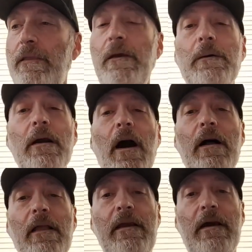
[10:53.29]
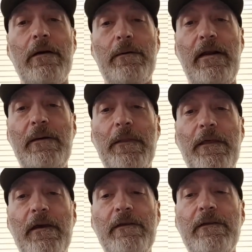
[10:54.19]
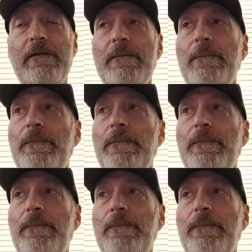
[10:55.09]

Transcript: The Oankali agree with this.